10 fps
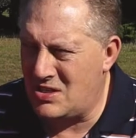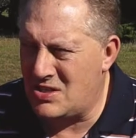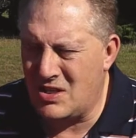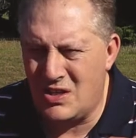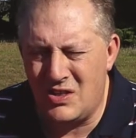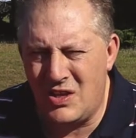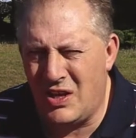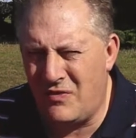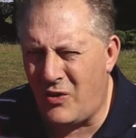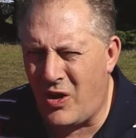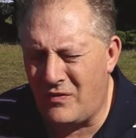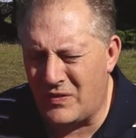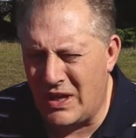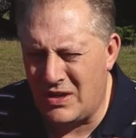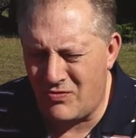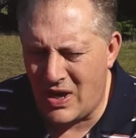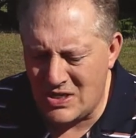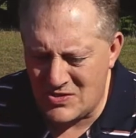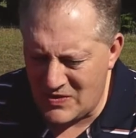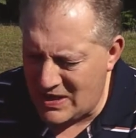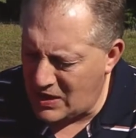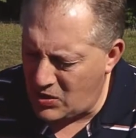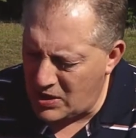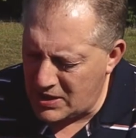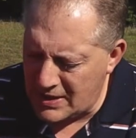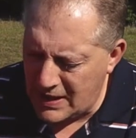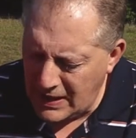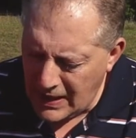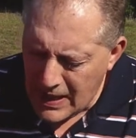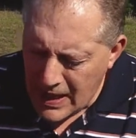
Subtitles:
to 35 litre range for that kind of thing,